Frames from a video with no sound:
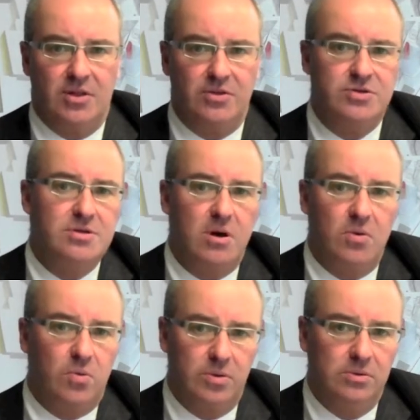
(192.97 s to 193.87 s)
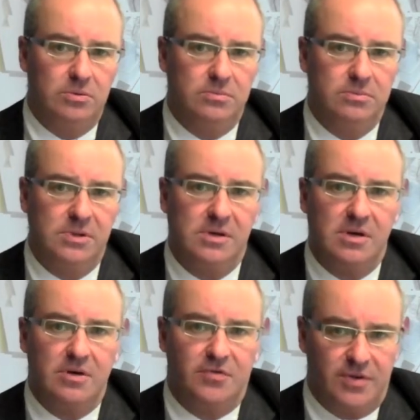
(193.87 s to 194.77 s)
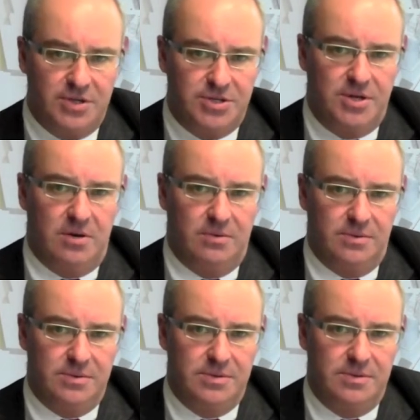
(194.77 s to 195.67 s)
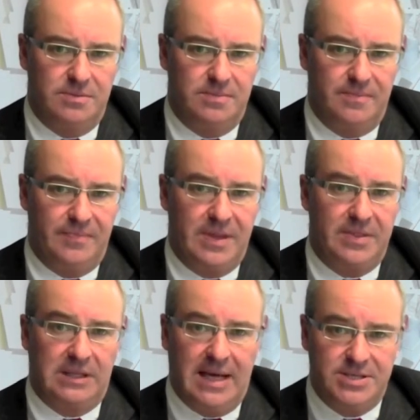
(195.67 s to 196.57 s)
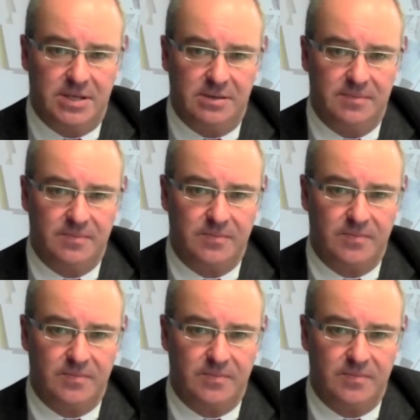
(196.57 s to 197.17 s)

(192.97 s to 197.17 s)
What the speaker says: there's no room for the stones. The lesson?